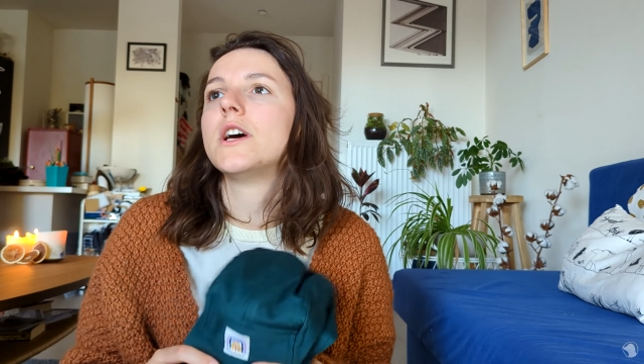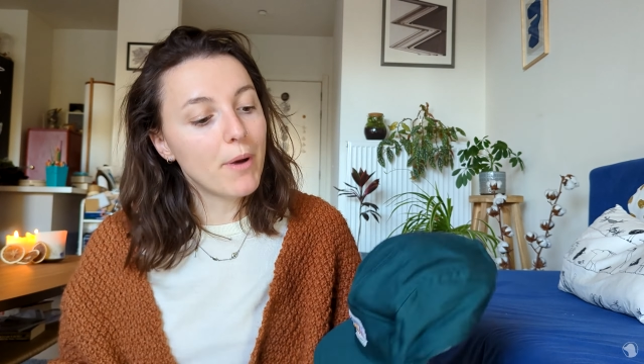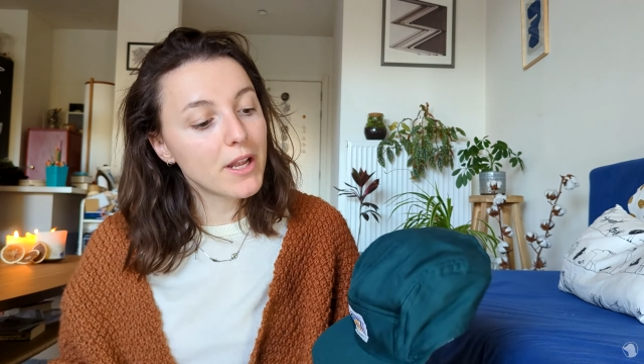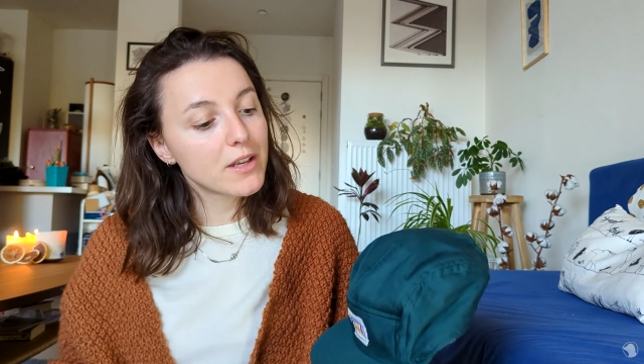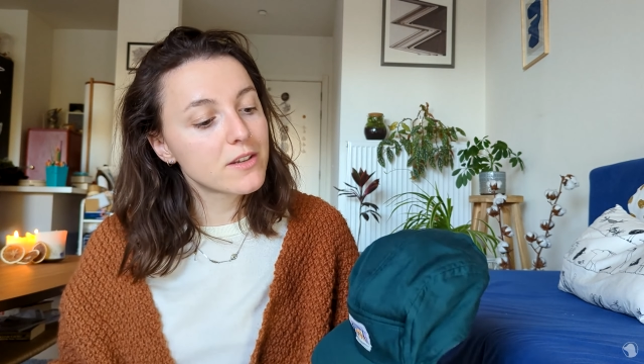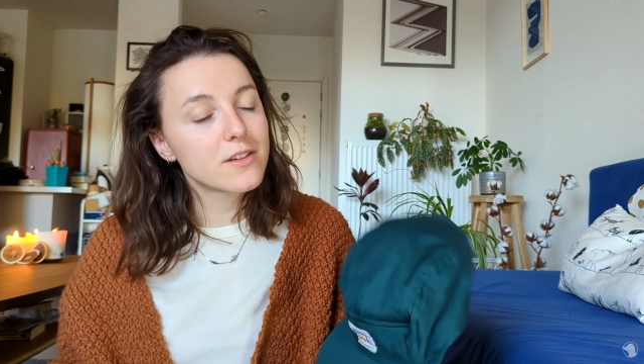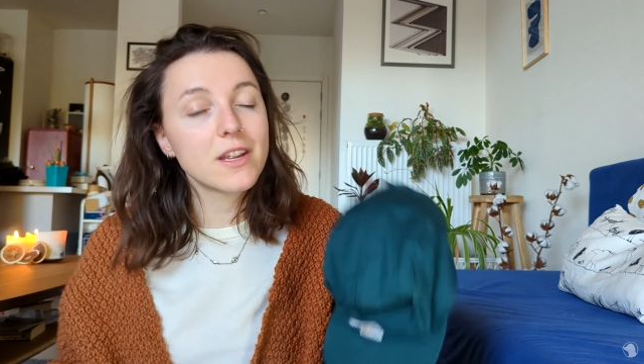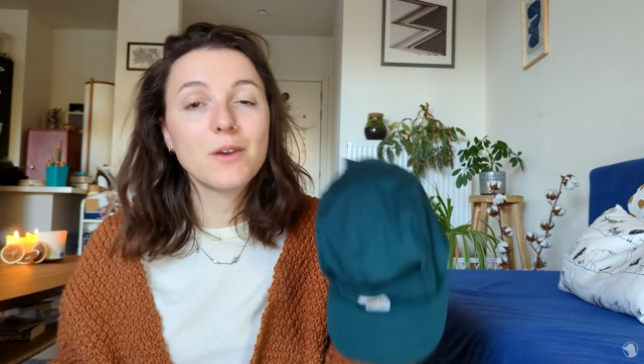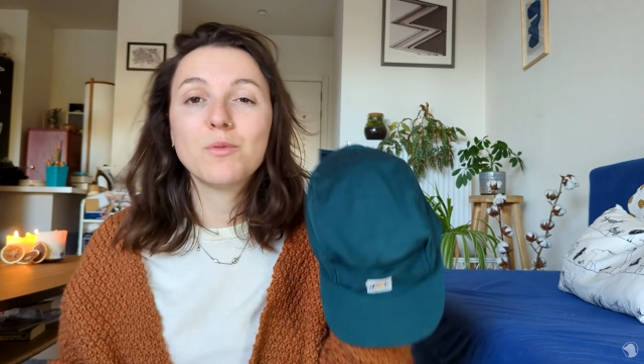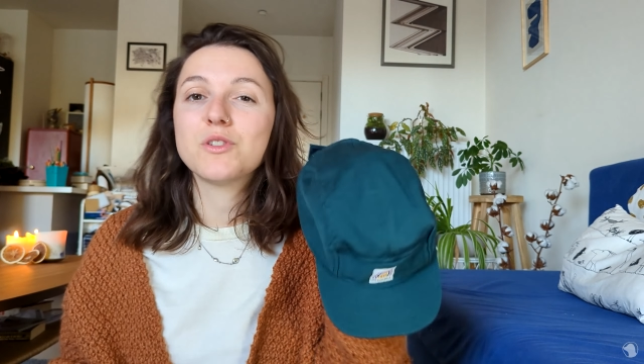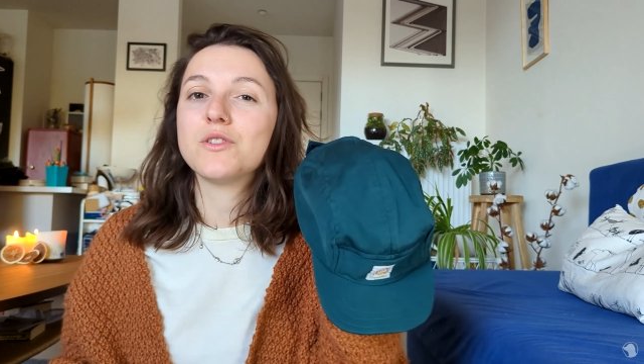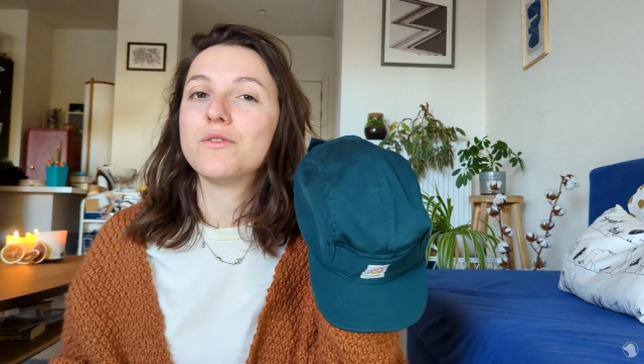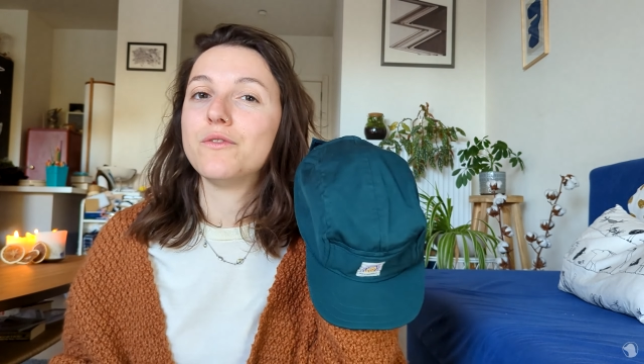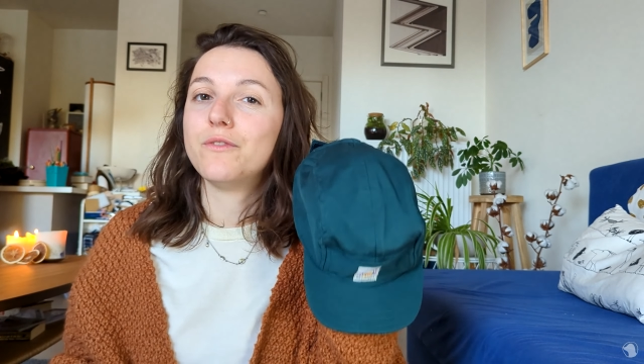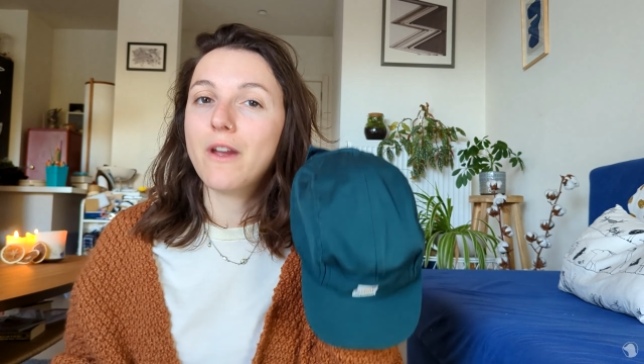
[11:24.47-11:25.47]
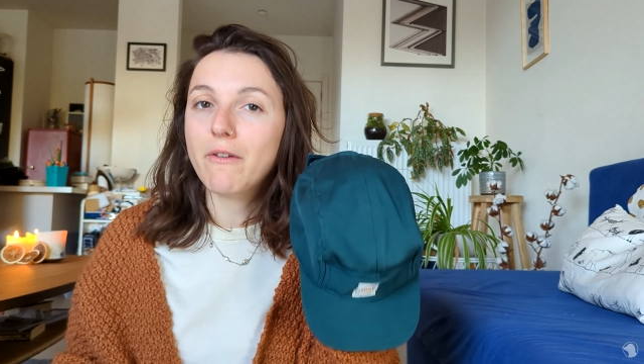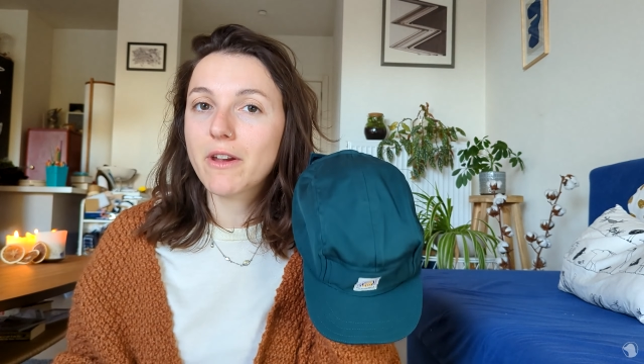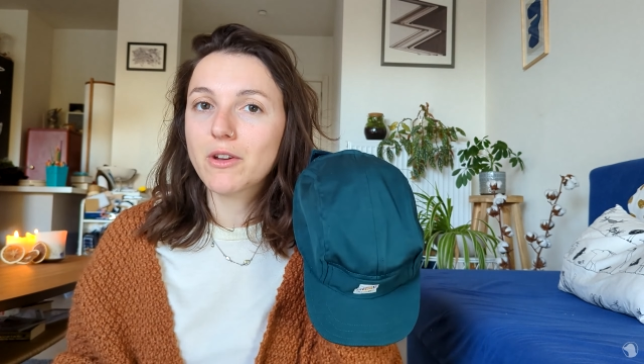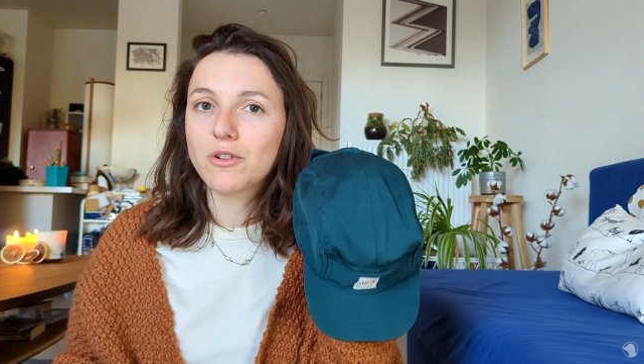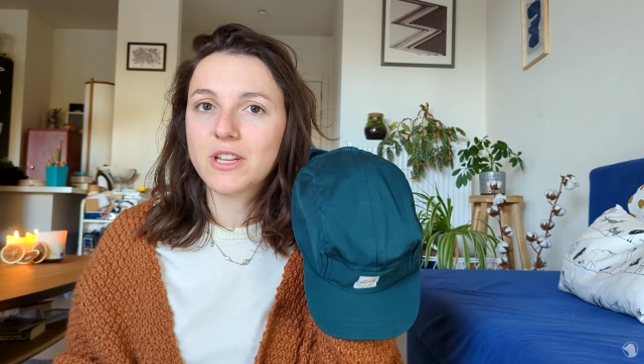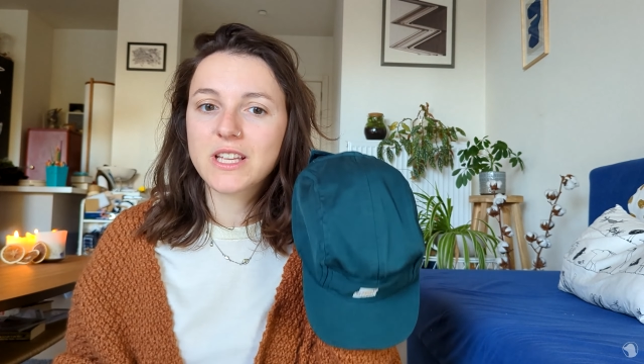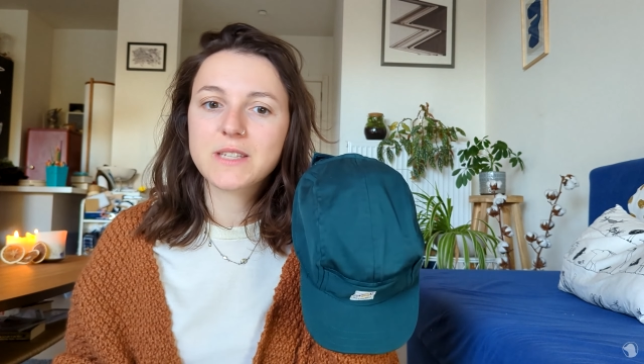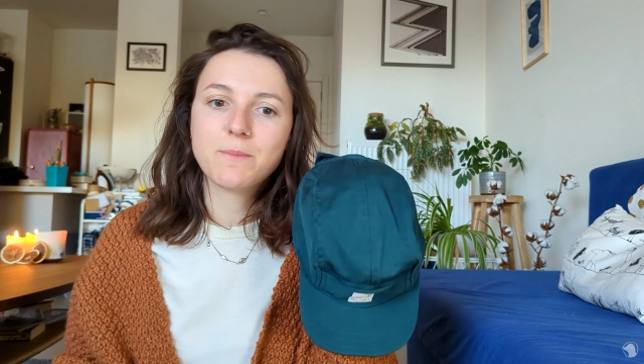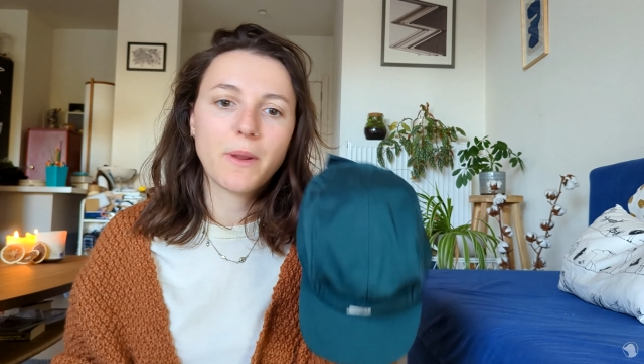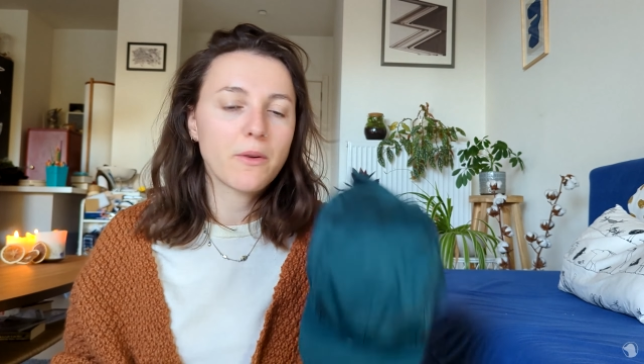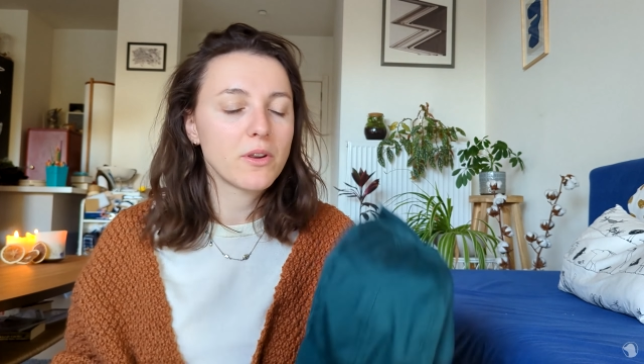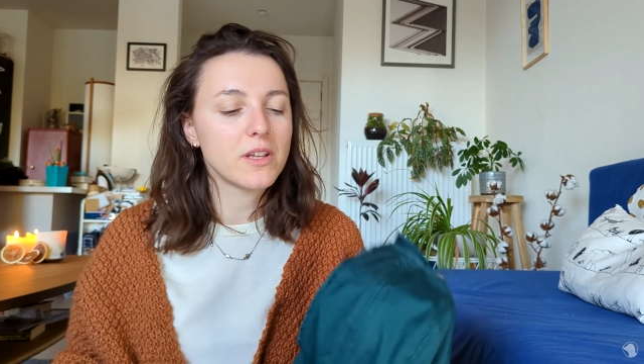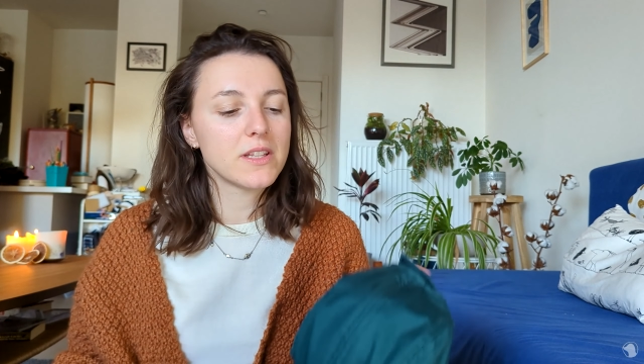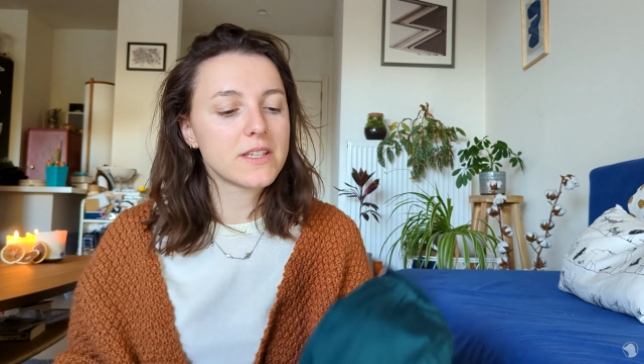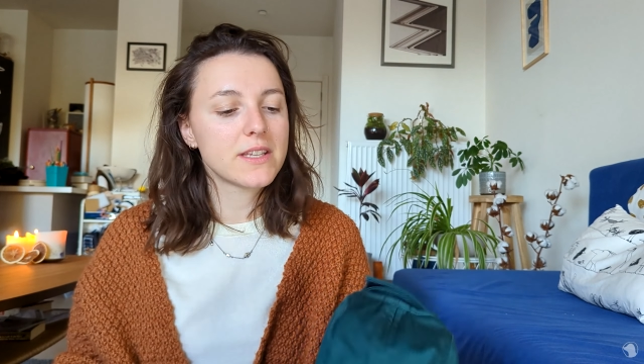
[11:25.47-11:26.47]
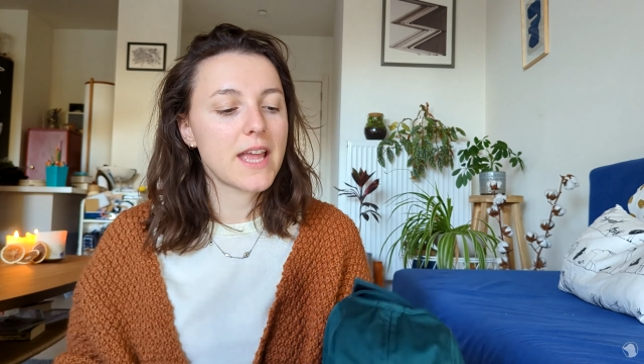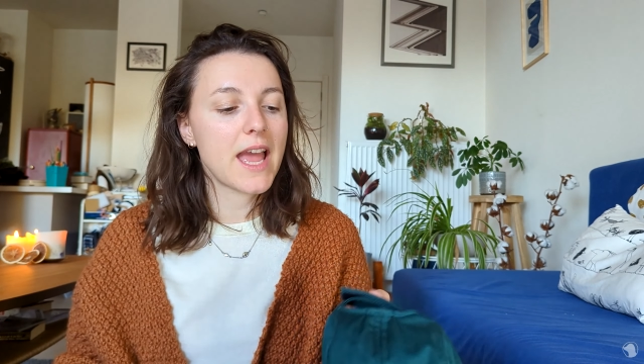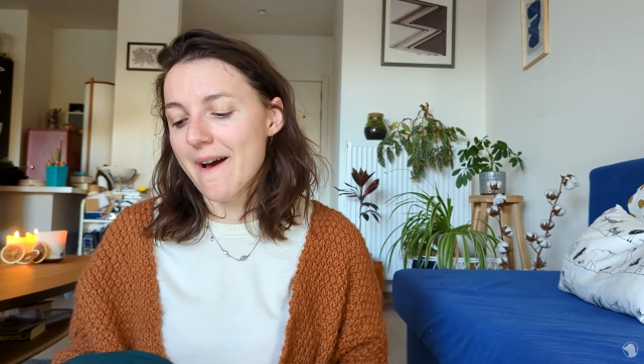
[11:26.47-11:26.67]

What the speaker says: but it was a very good experience.